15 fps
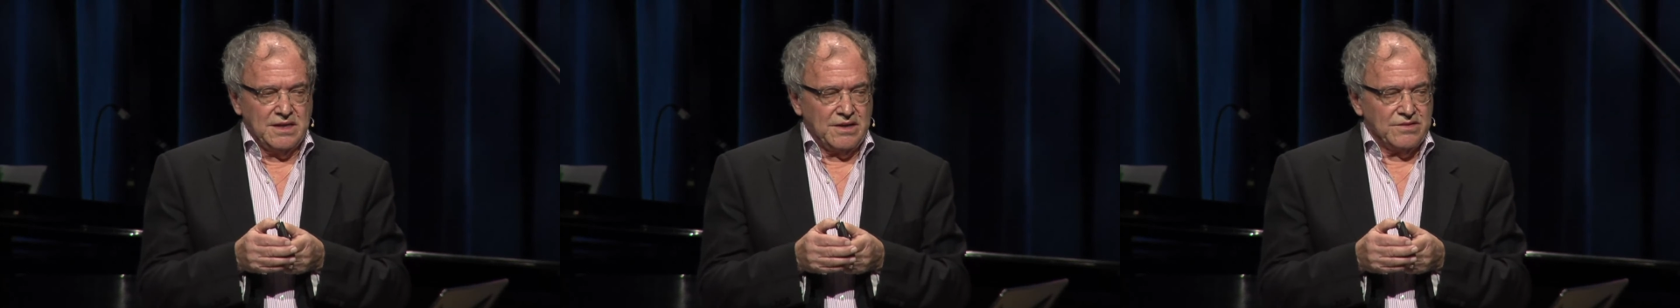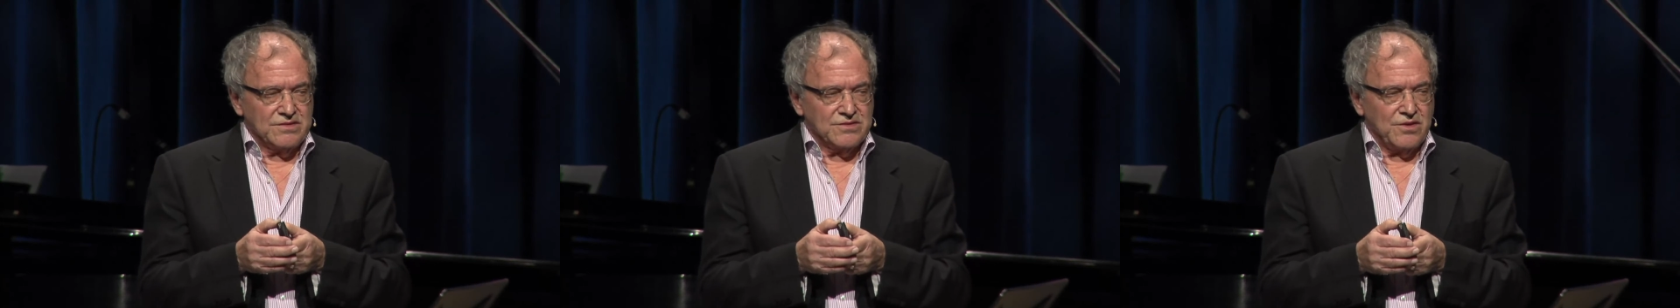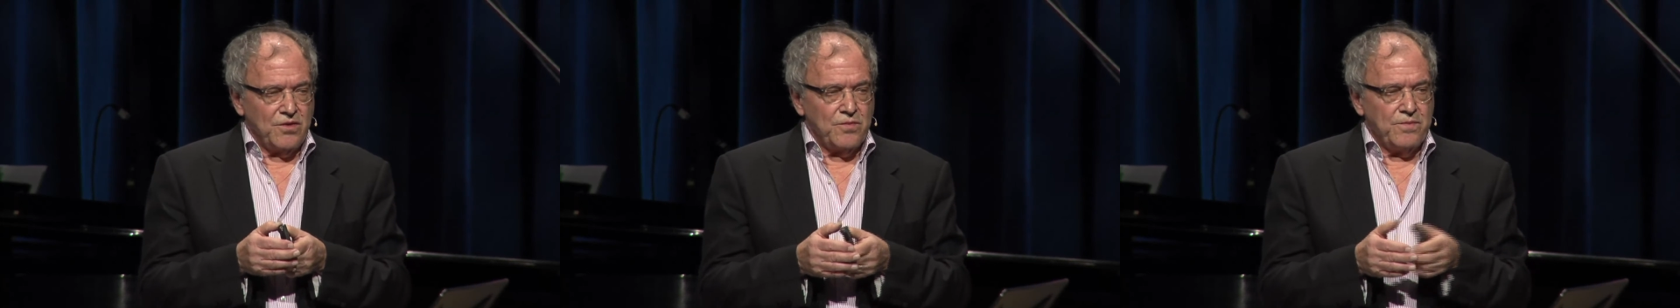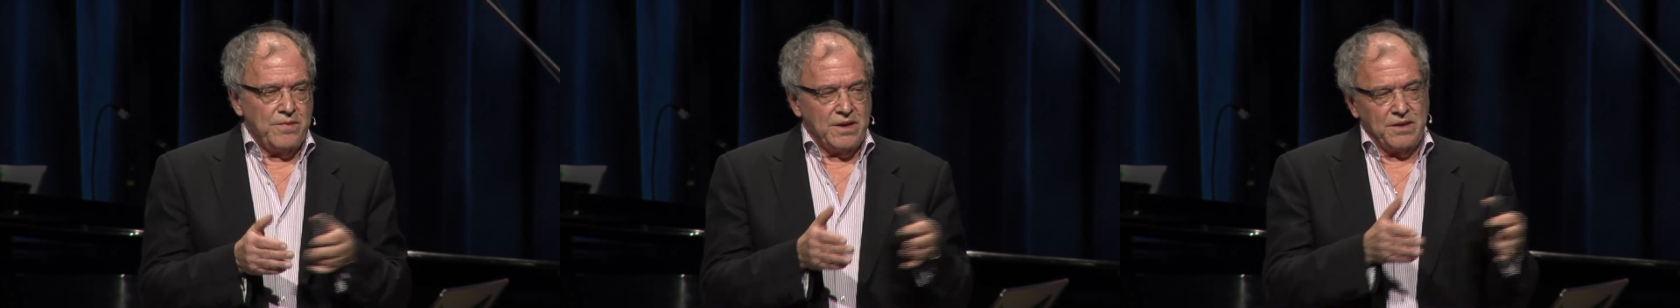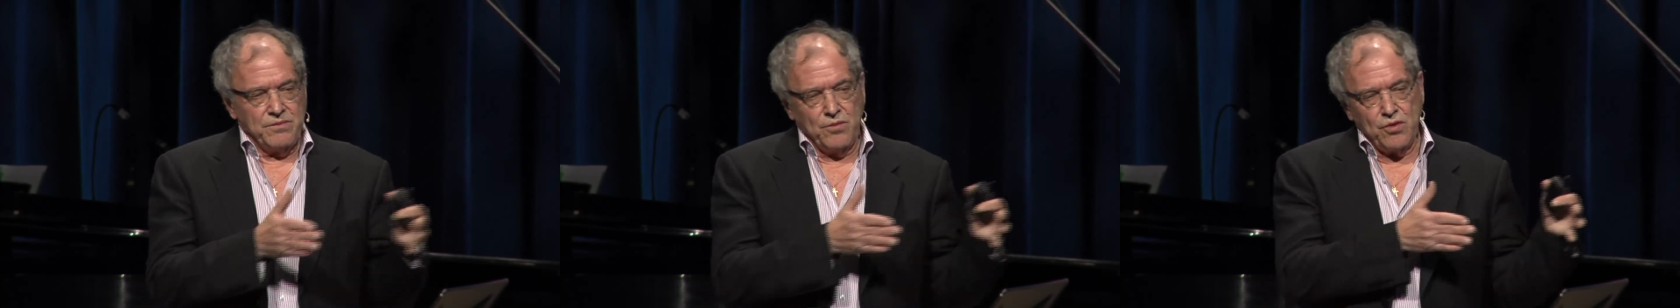So
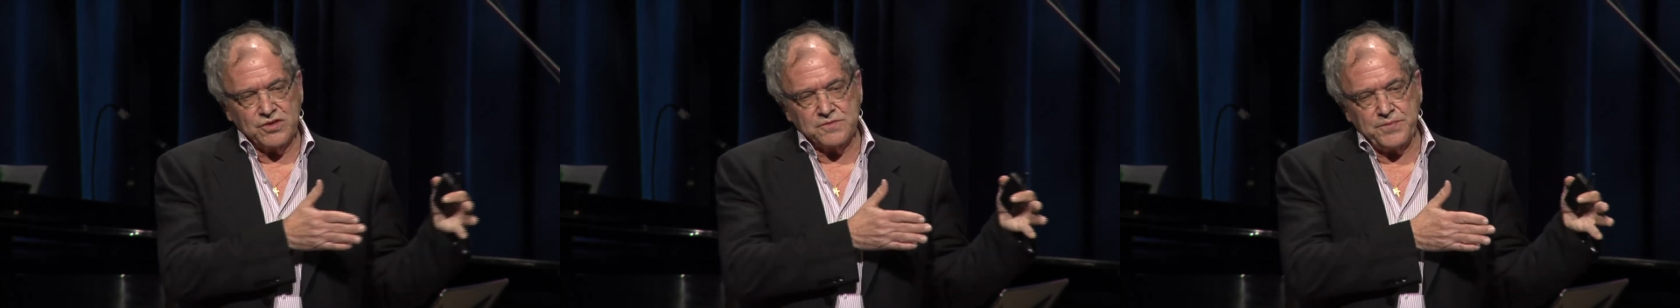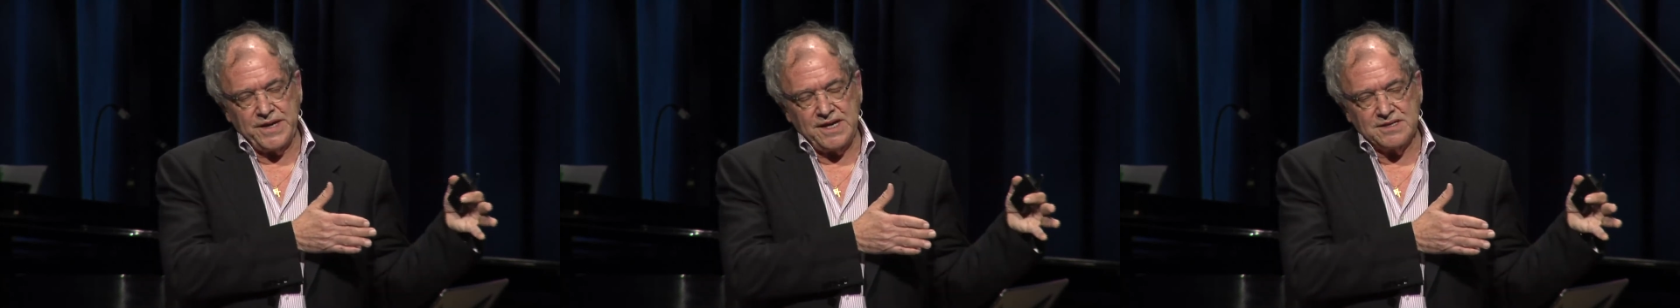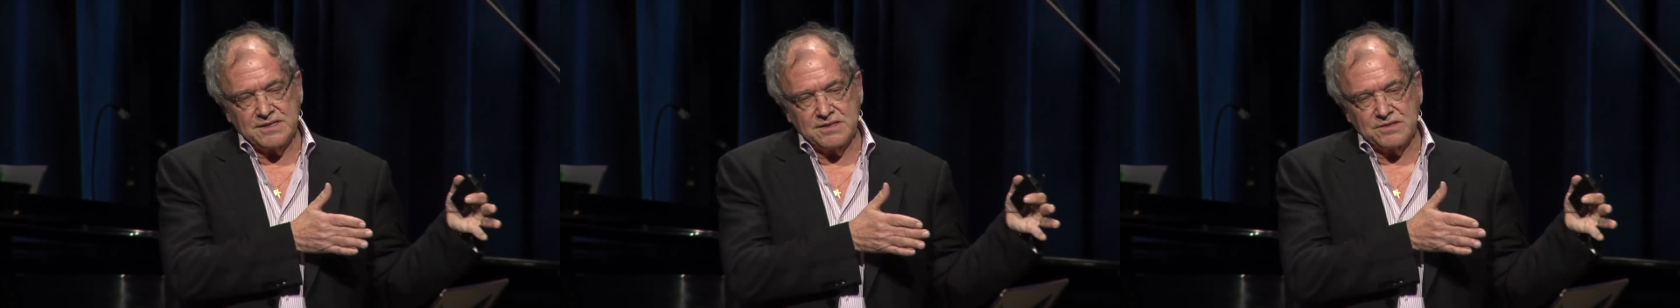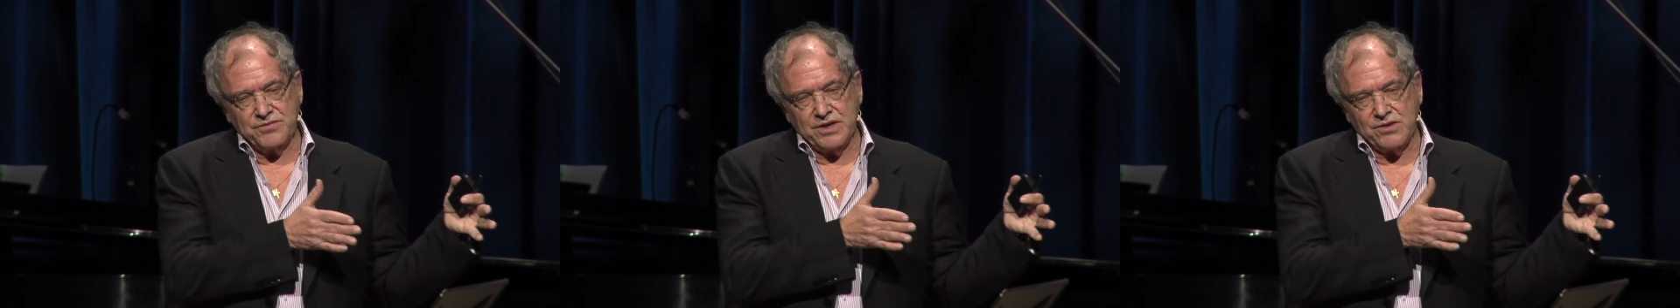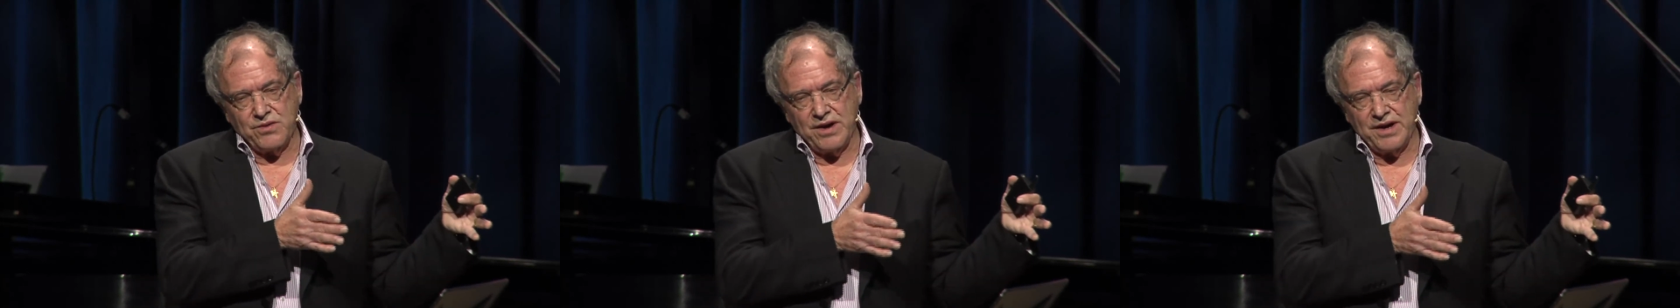most patients
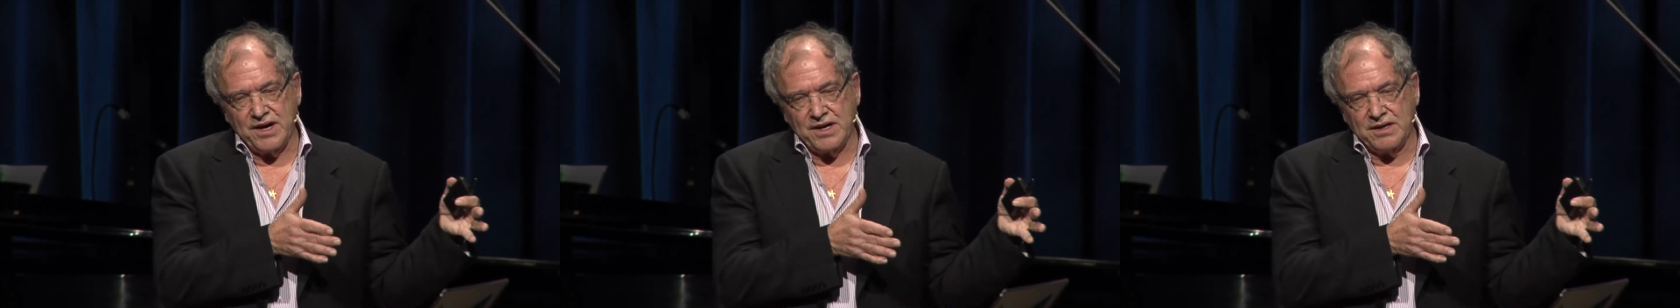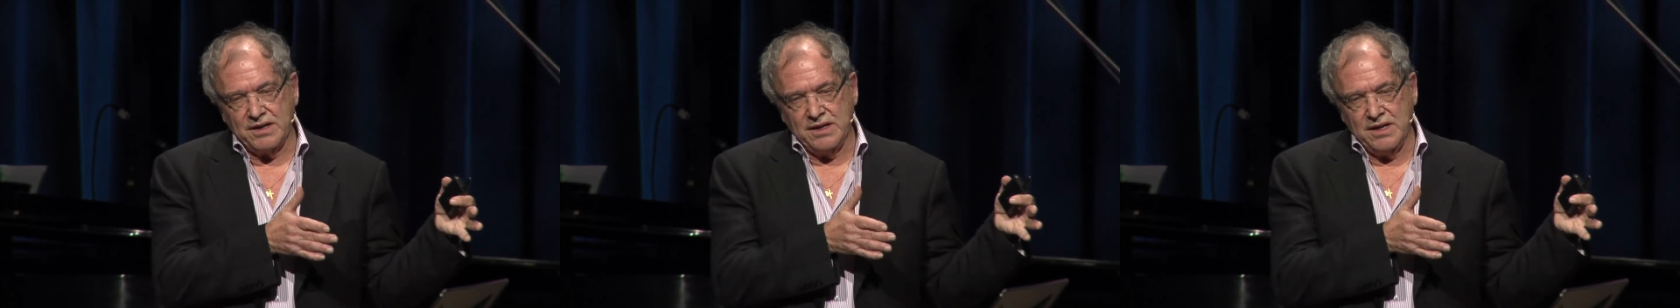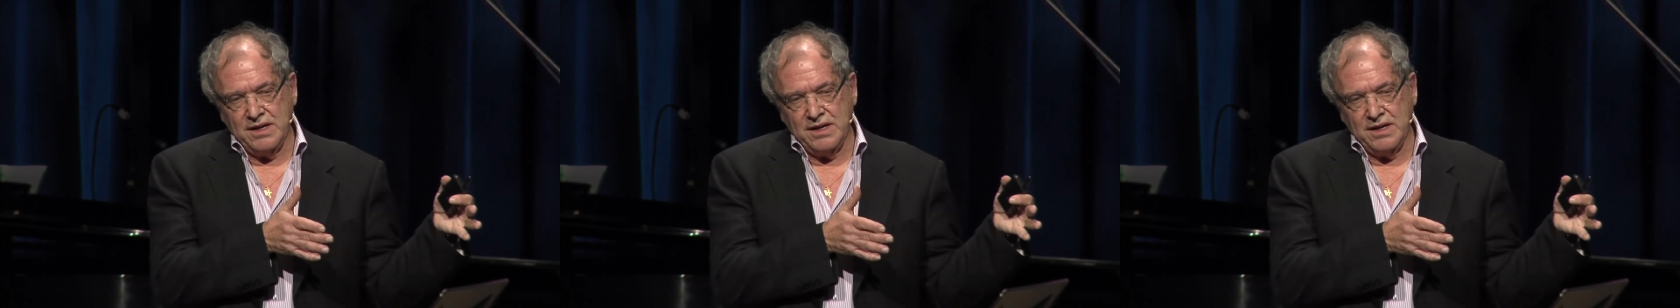require